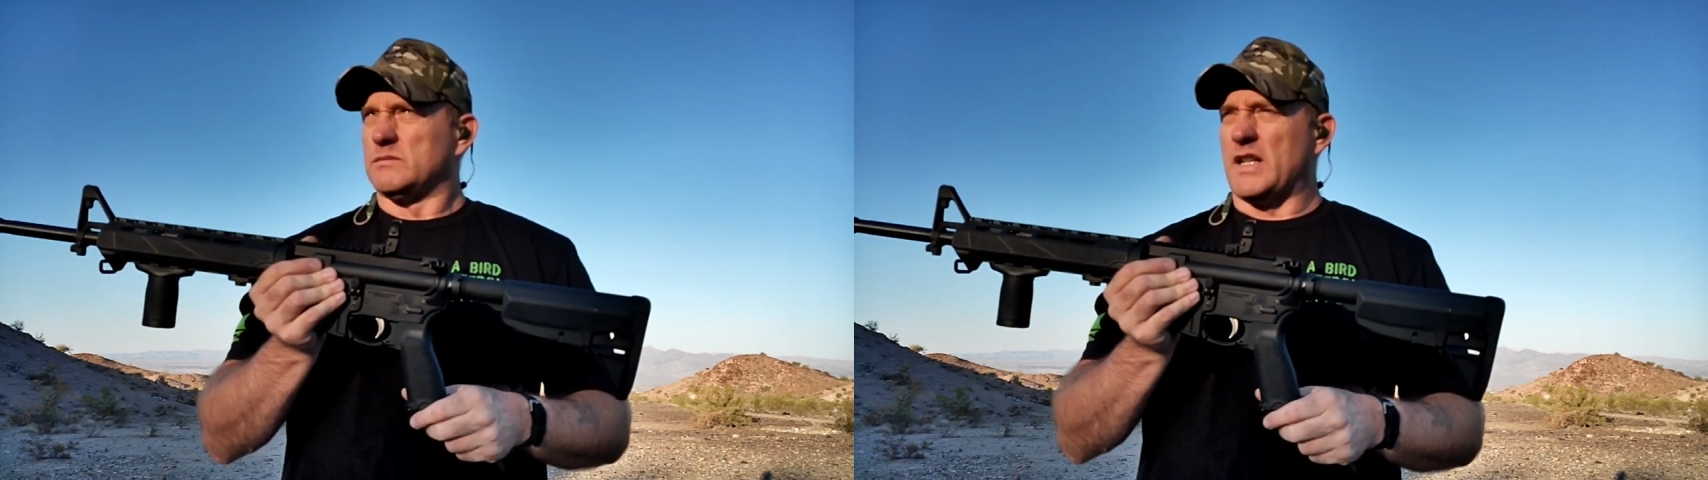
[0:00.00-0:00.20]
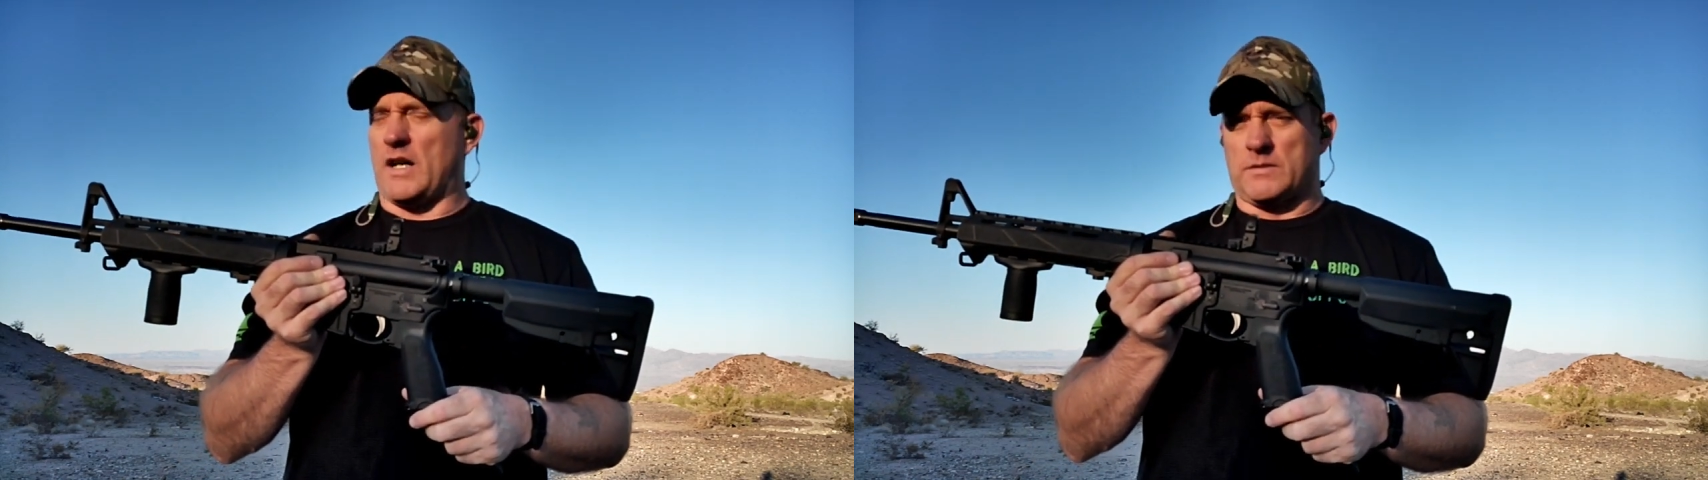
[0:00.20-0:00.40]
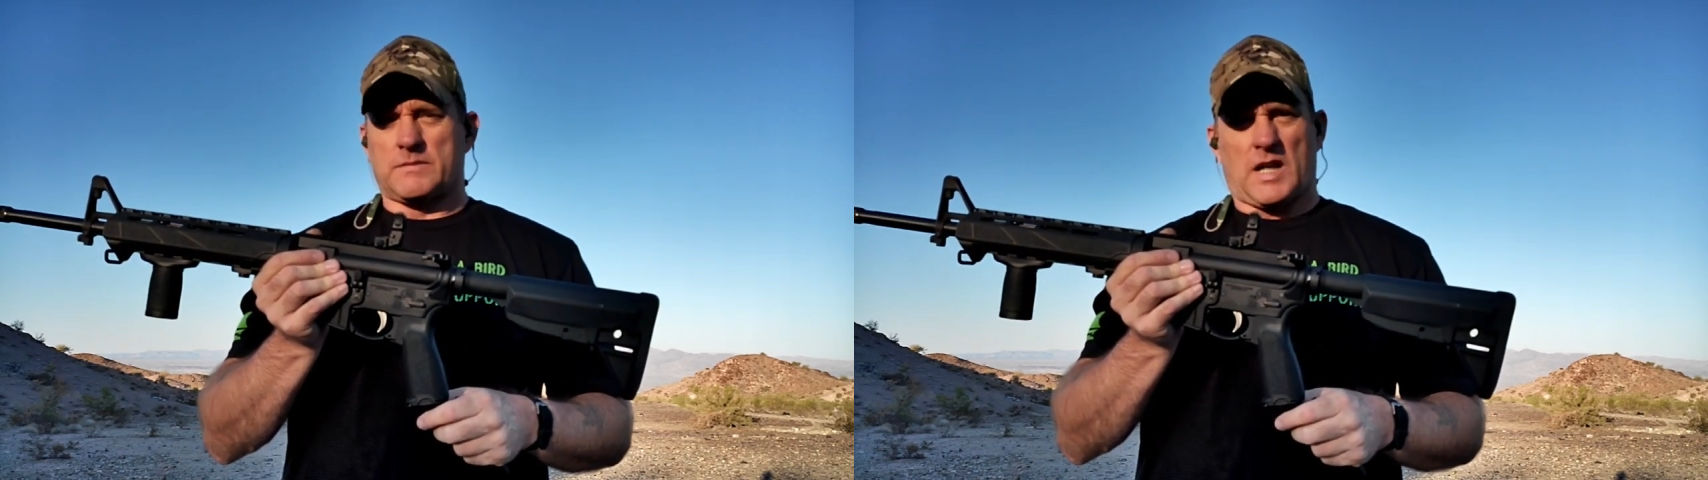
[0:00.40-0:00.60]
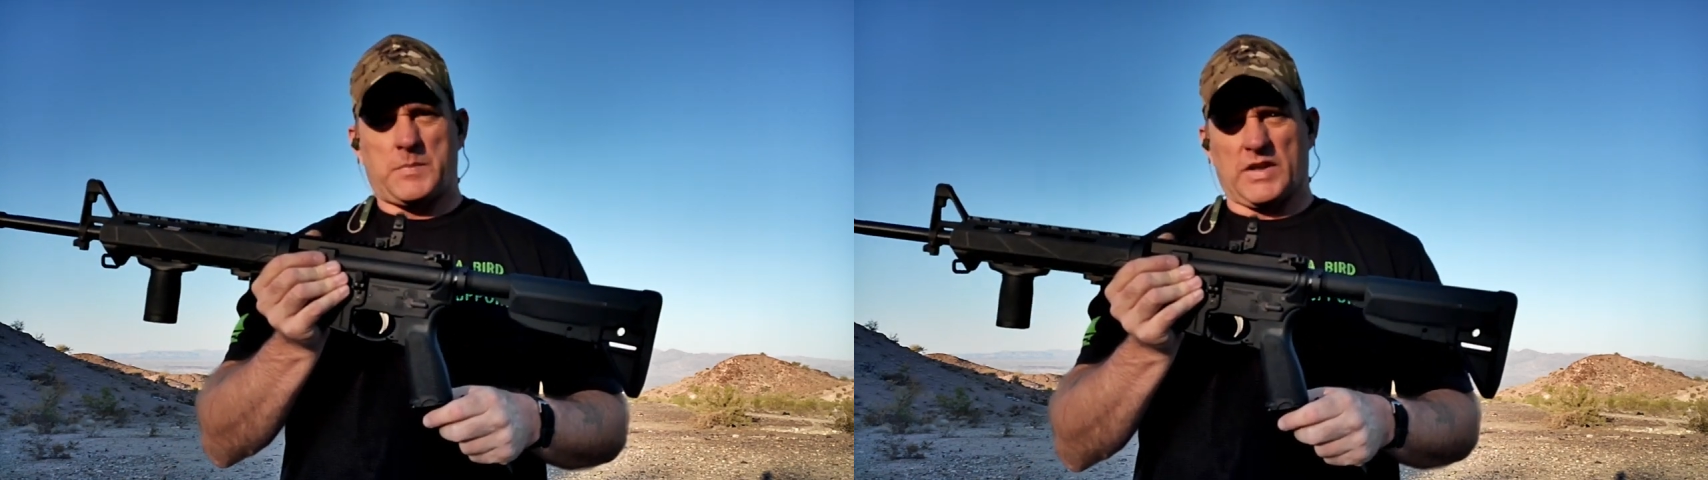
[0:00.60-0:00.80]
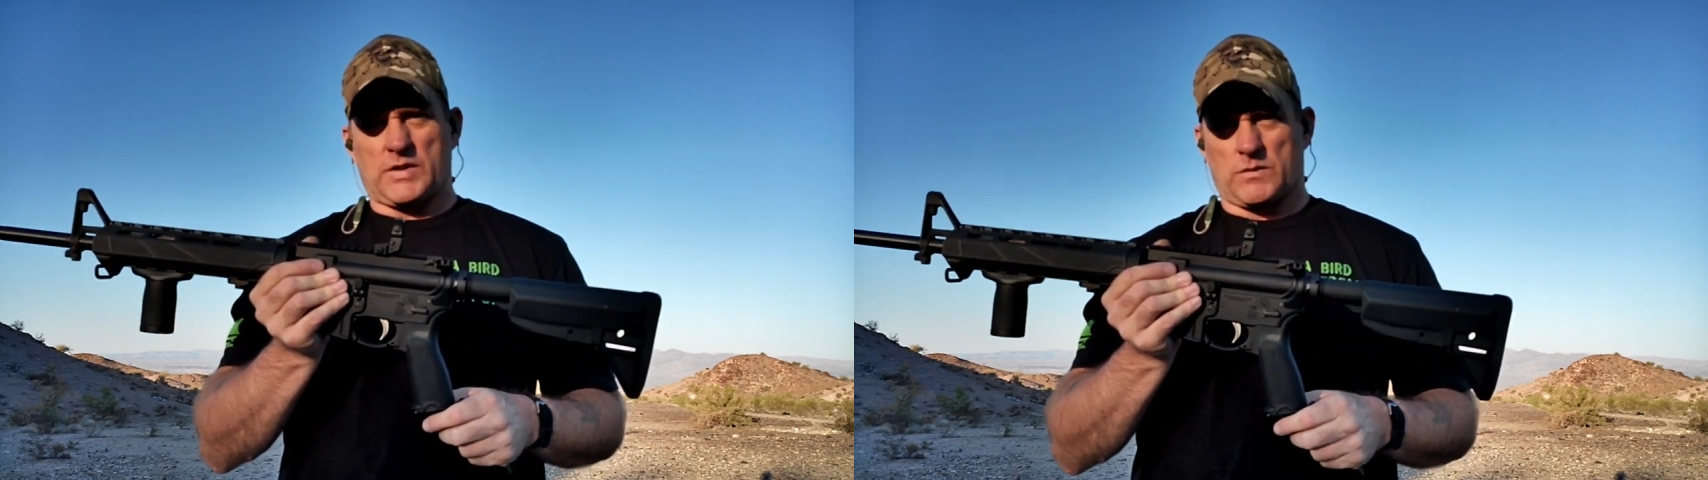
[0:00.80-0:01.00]
well, I
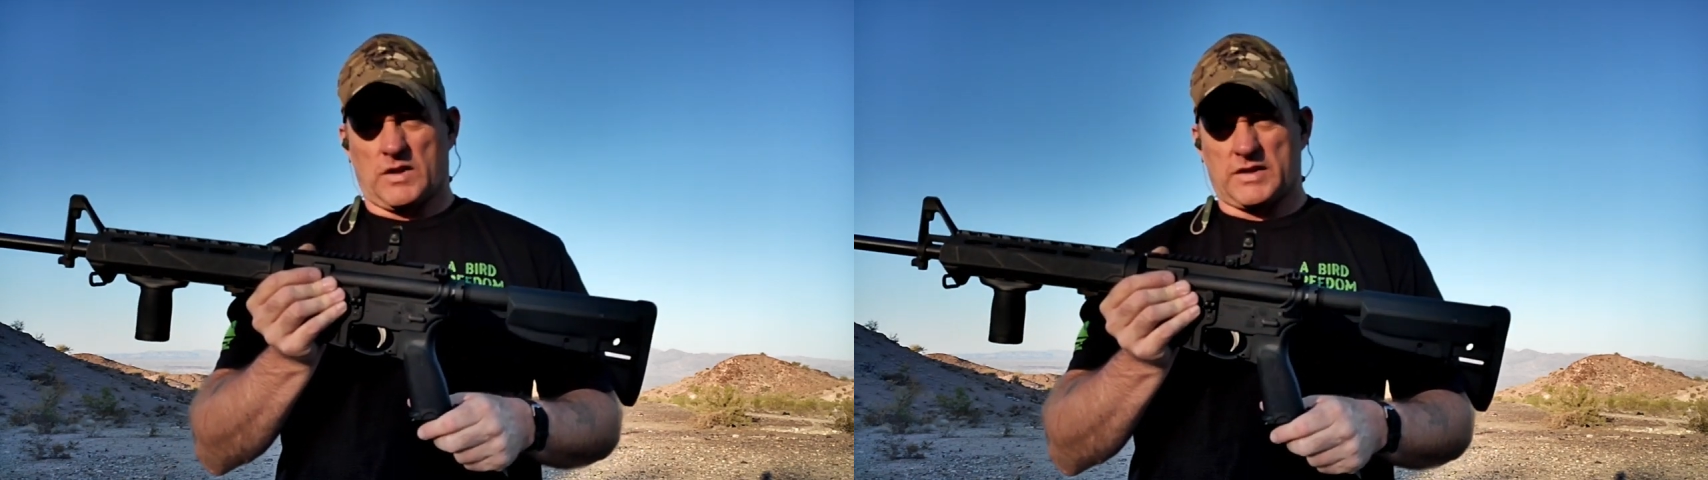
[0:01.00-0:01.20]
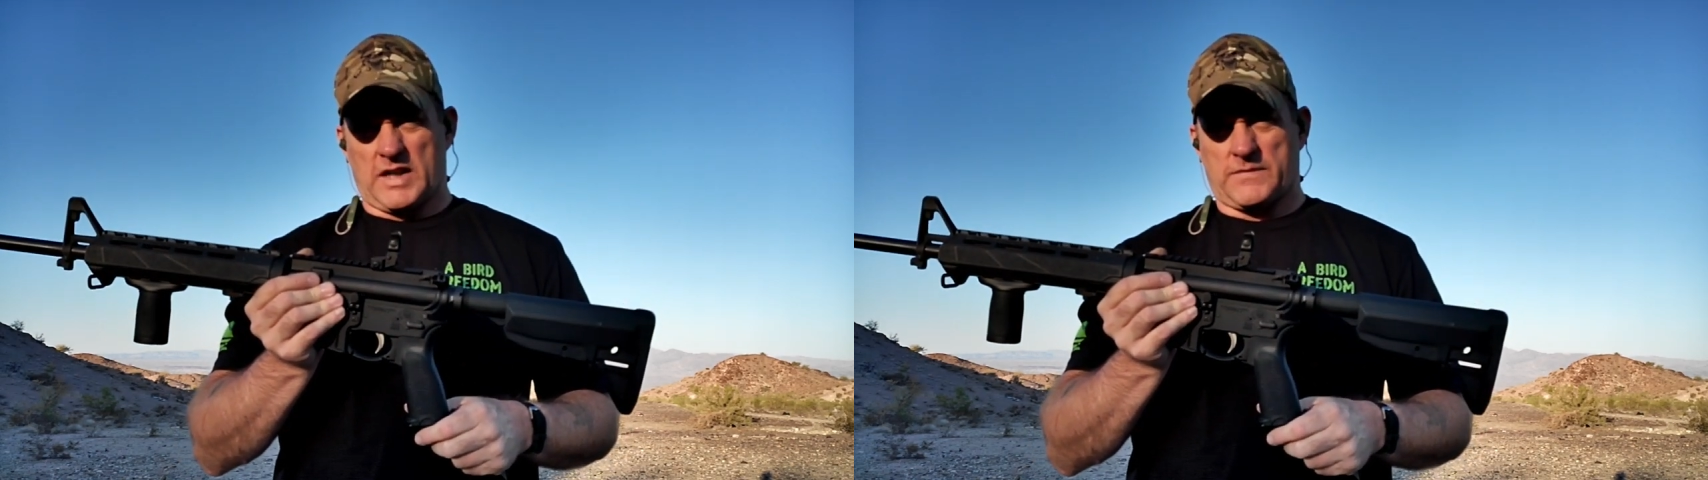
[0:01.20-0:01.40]
picked the wrong day